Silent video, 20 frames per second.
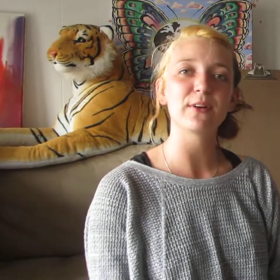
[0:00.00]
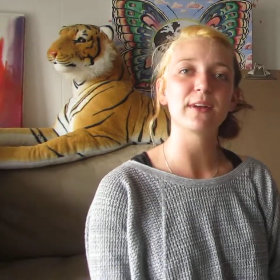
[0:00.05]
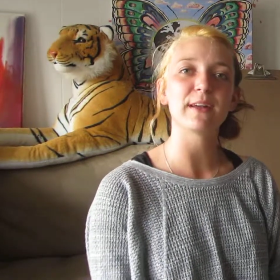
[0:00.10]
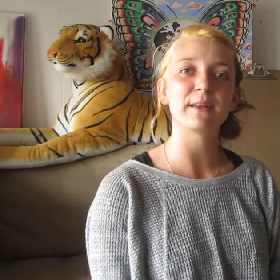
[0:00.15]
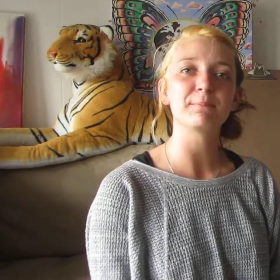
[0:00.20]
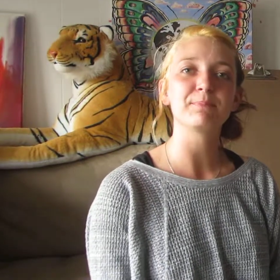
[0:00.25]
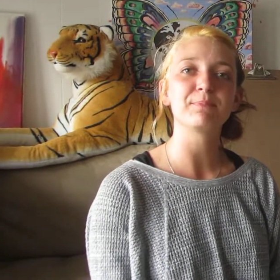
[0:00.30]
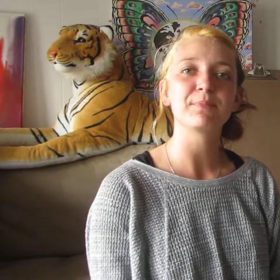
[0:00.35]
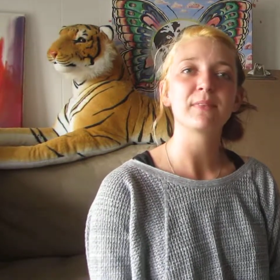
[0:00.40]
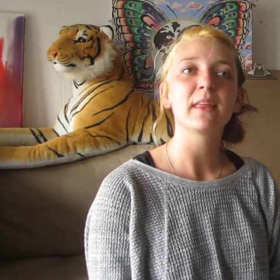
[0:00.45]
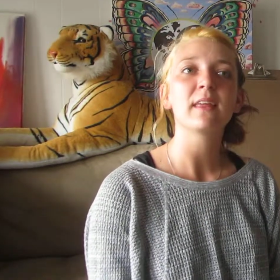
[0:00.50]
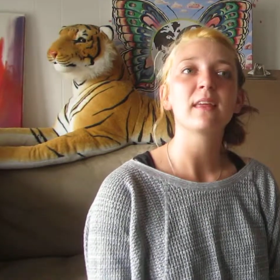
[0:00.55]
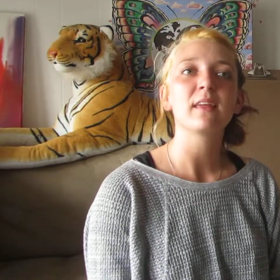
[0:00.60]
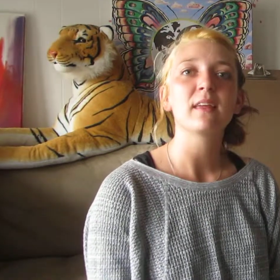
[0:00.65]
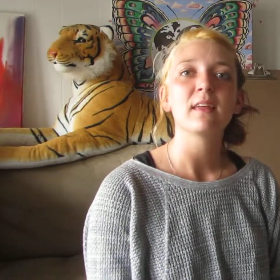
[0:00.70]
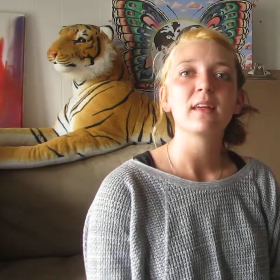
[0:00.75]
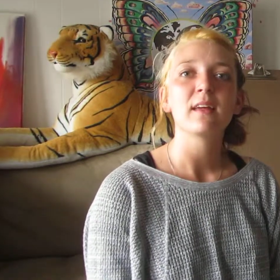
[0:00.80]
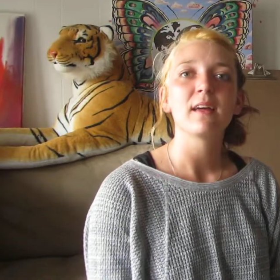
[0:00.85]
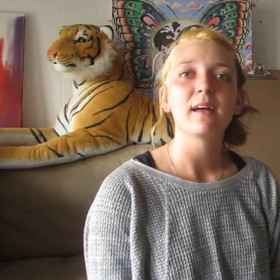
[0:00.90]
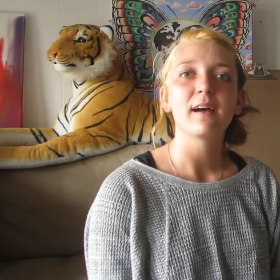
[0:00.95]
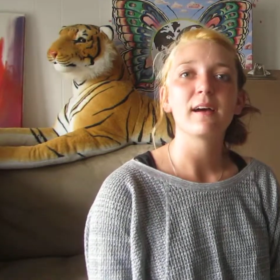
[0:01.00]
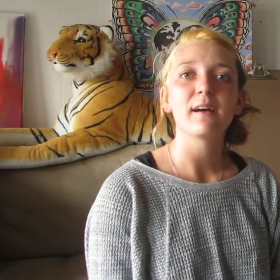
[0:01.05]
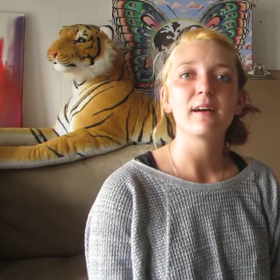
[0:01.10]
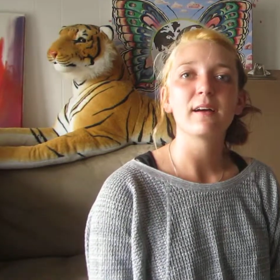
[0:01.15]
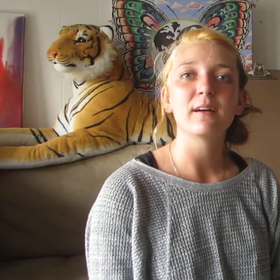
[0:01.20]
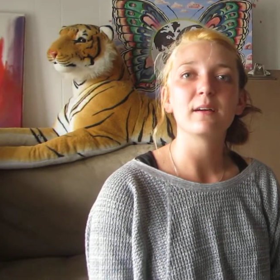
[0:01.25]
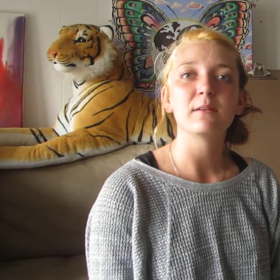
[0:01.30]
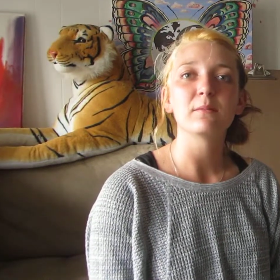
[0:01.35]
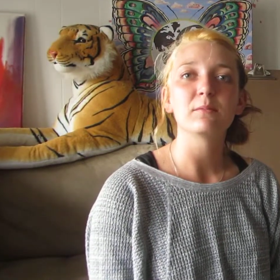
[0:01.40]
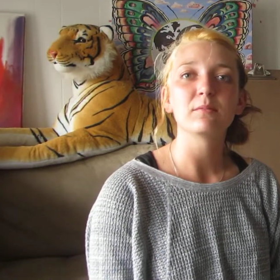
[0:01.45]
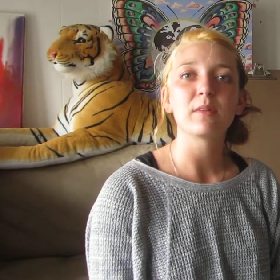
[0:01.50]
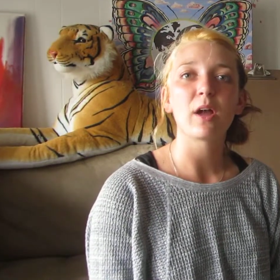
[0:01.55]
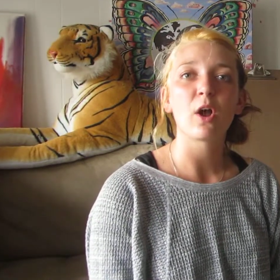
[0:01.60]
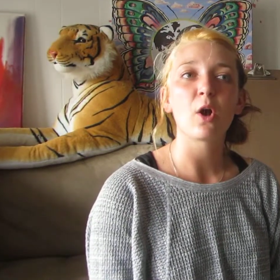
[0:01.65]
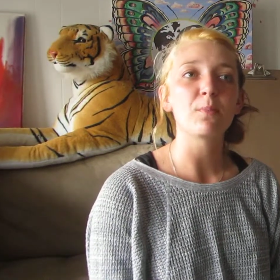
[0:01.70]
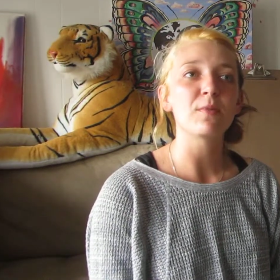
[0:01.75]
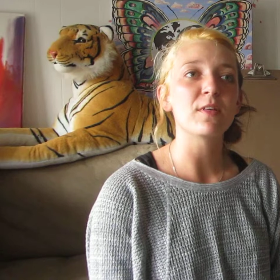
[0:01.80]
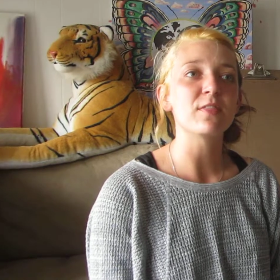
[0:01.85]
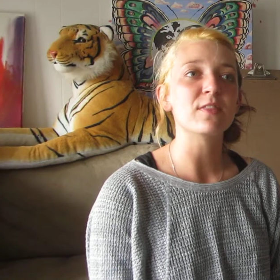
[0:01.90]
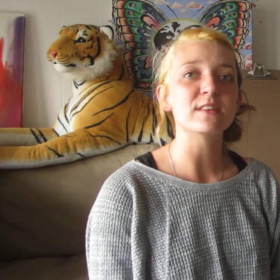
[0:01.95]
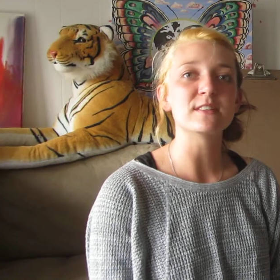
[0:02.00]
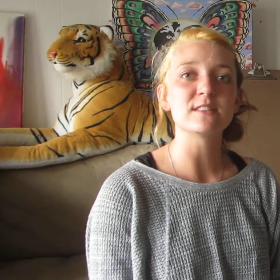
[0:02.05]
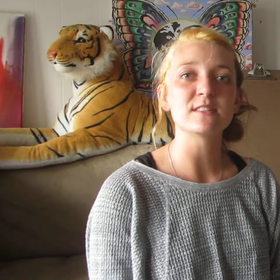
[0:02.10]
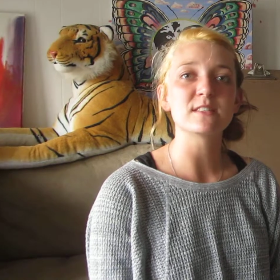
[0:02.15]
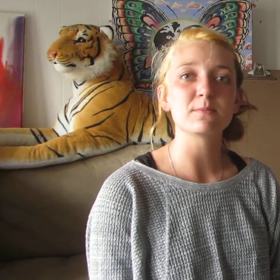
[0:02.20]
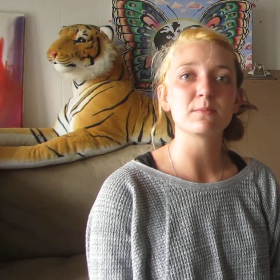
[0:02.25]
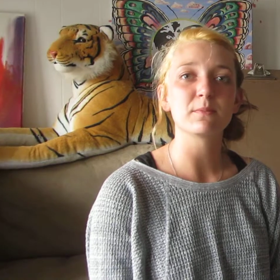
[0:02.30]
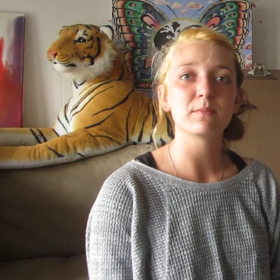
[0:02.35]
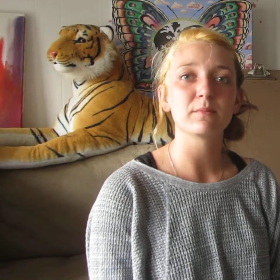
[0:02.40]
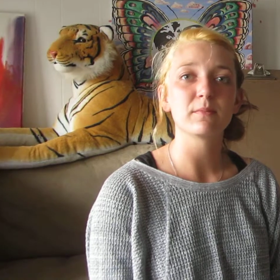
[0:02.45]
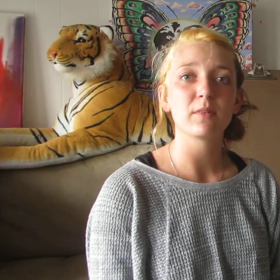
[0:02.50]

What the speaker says: and I hope that this